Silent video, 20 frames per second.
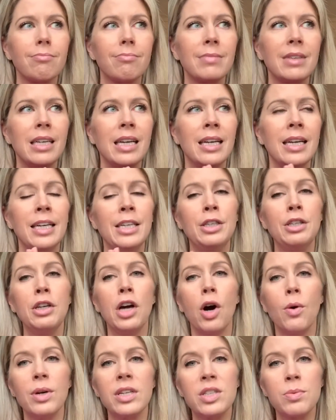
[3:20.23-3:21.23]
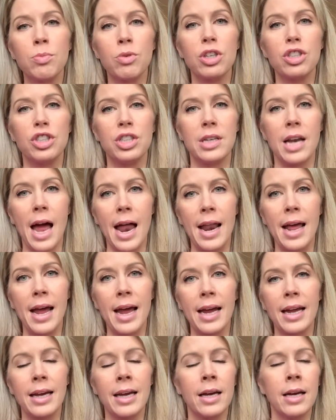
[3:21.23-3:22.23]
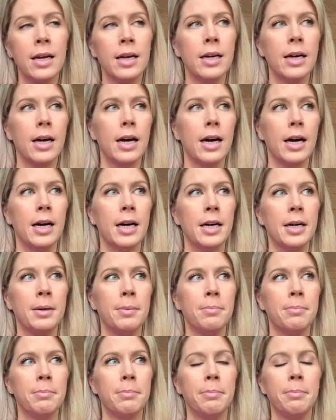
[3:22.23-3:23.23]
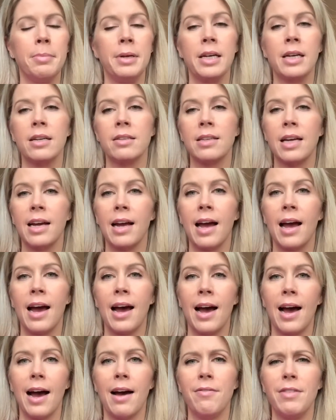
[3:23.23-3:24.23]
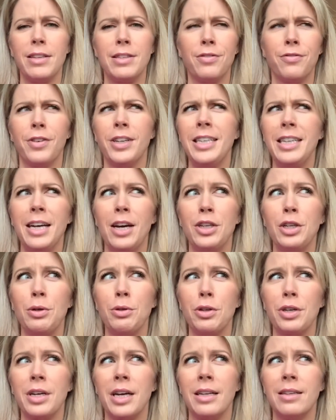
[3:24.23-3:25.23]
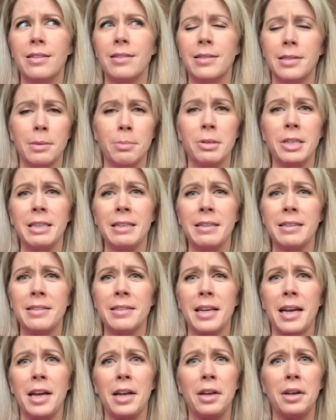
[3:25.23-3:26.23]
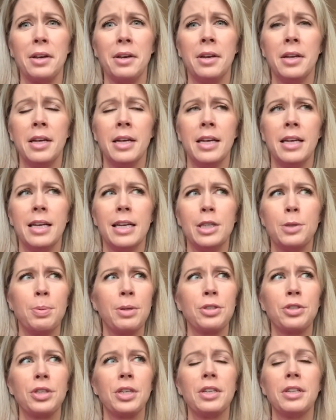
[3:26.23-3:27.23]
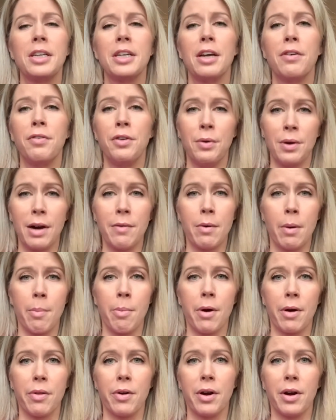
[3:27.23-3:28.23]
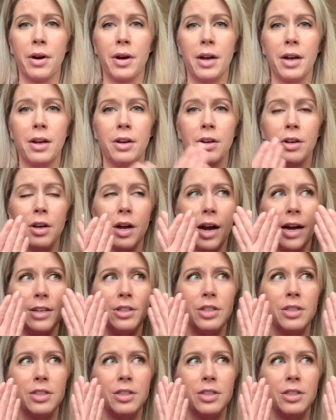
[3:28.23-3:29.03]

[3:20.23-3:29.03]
And I know it's more genetic because it's funny how you look at siblings, and especially like if you have a brother, and I